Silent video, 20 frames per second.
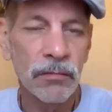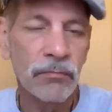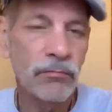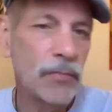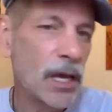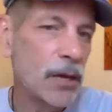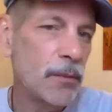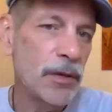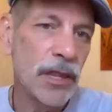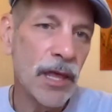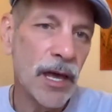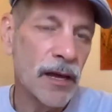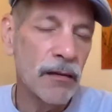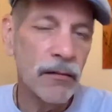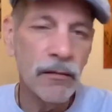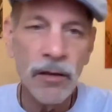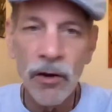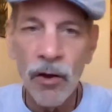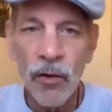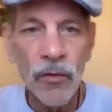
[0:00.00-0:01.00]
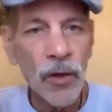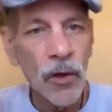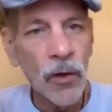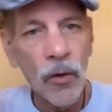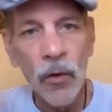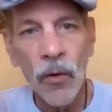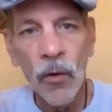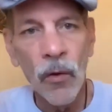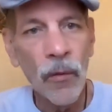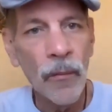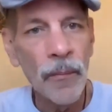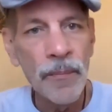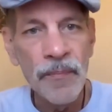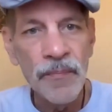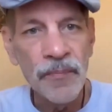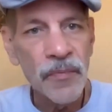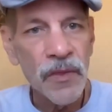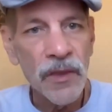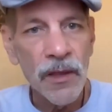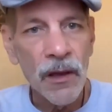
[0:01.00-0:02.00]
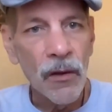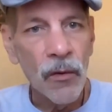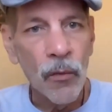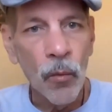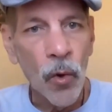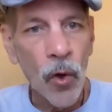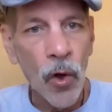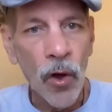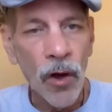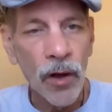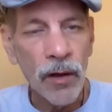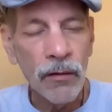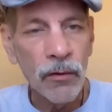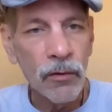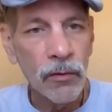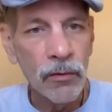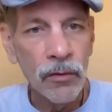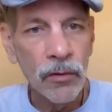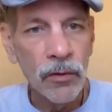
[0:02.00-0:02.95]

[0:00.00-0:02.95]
Maybe that, the whole walk